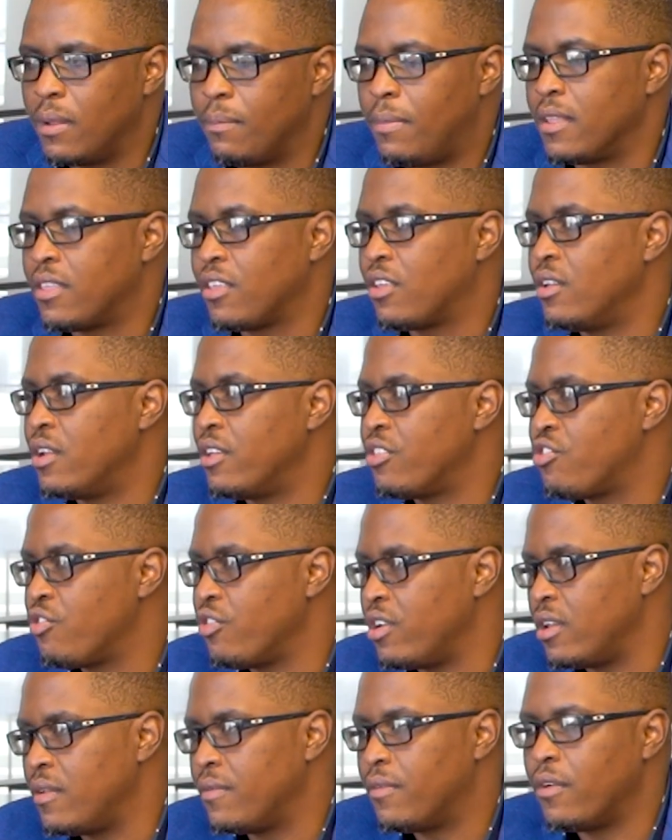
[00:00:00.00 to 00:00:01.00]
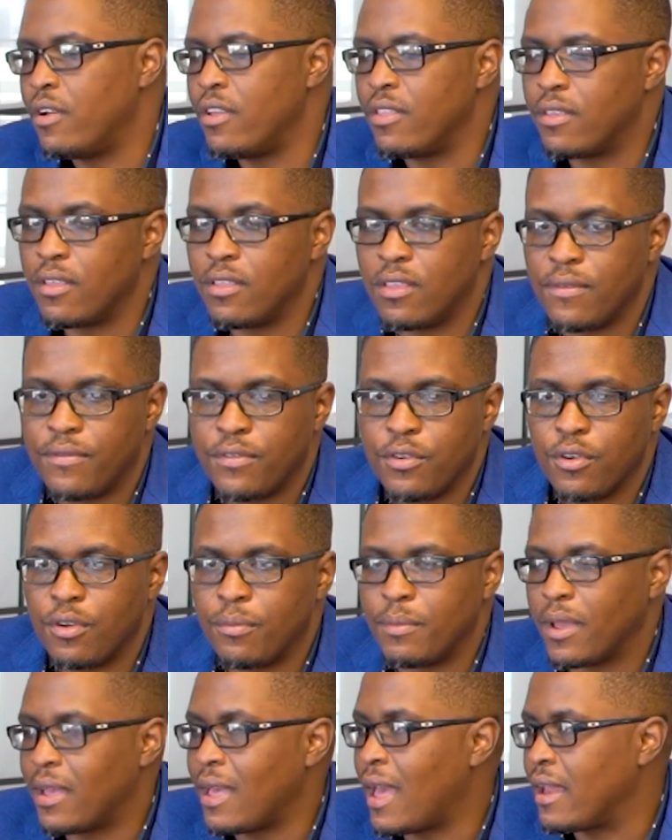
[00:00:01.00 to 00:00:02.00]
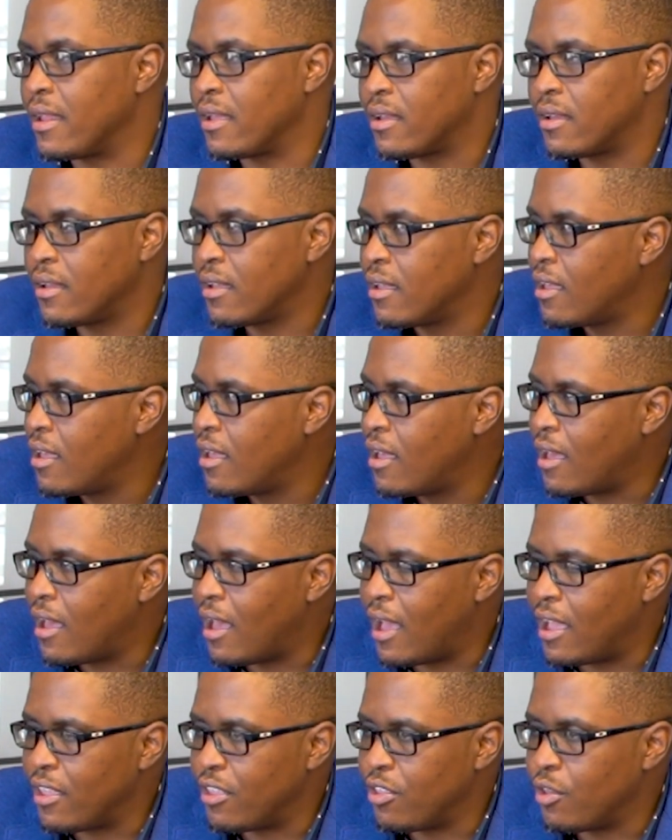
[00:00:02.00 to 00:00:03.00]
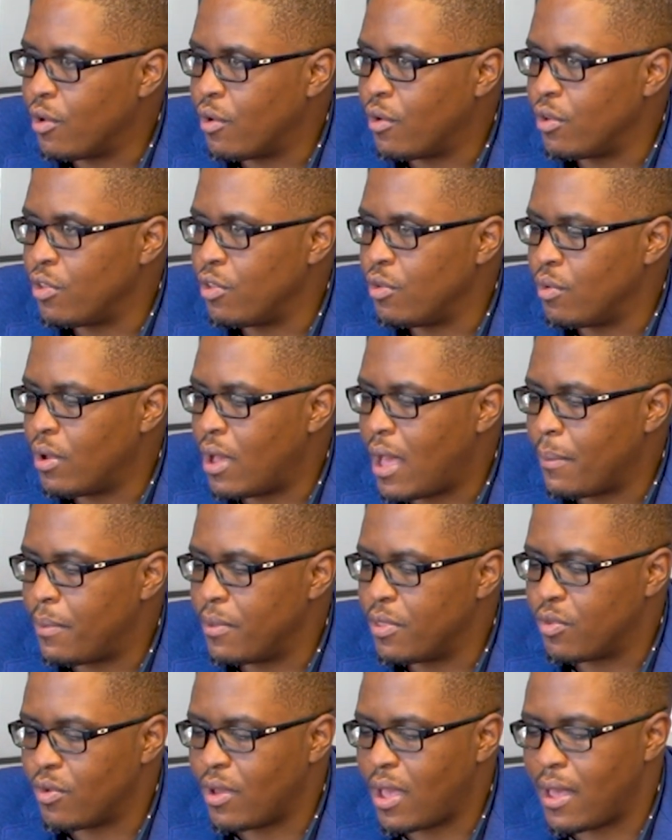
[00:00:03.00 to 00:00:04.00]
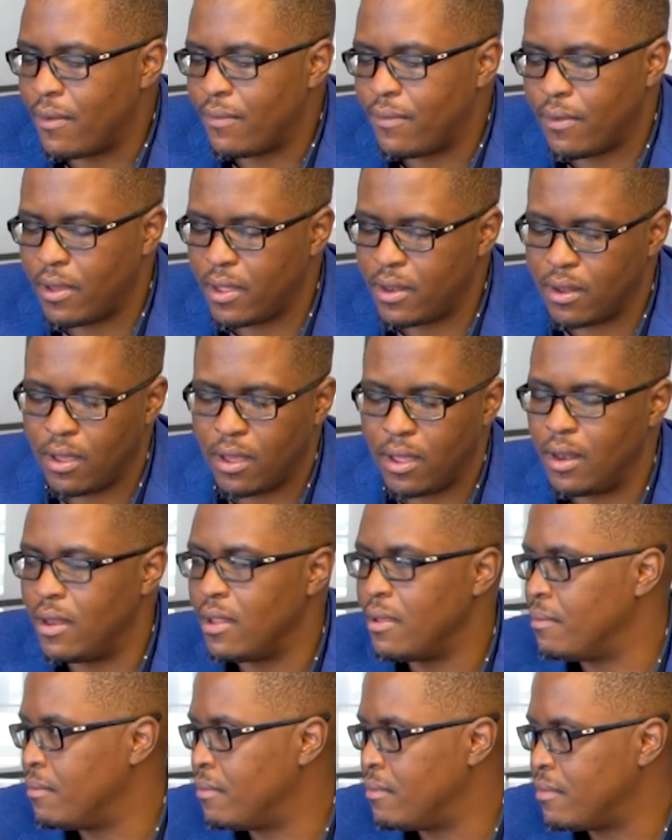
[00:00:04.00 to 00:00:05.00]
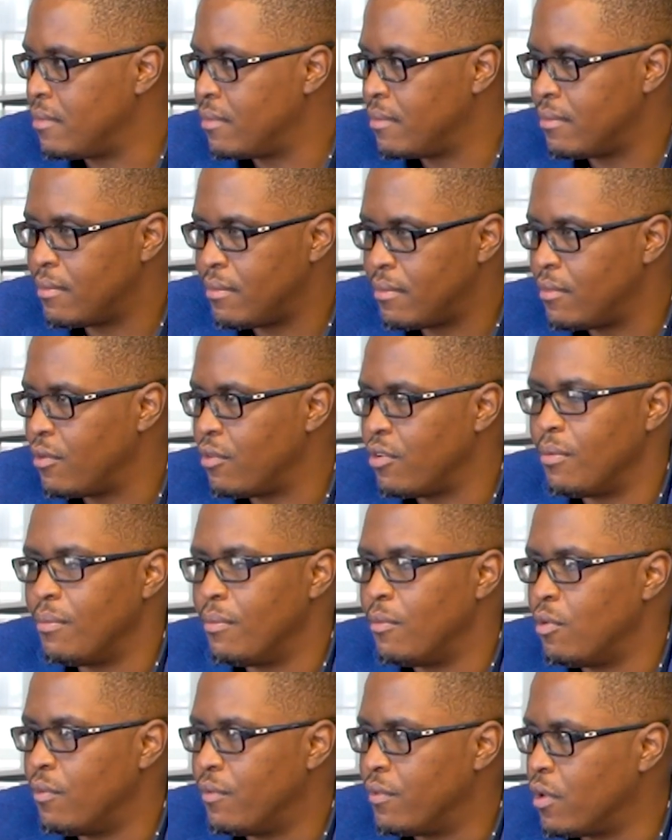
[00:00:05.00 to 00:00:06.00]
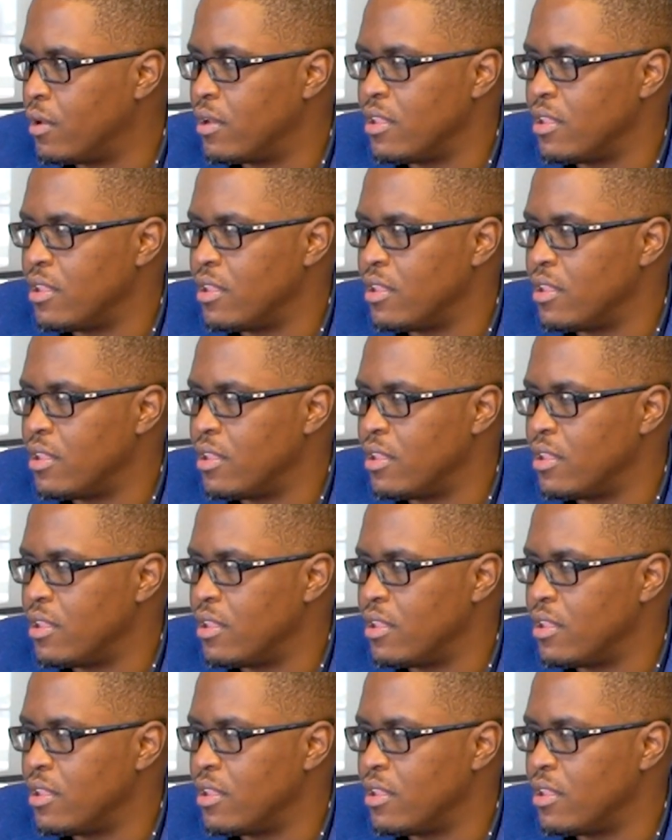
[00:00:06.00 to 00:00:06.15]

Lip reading: a particular trade, for instance, if you're a mechanic and you happen to have a limb removed or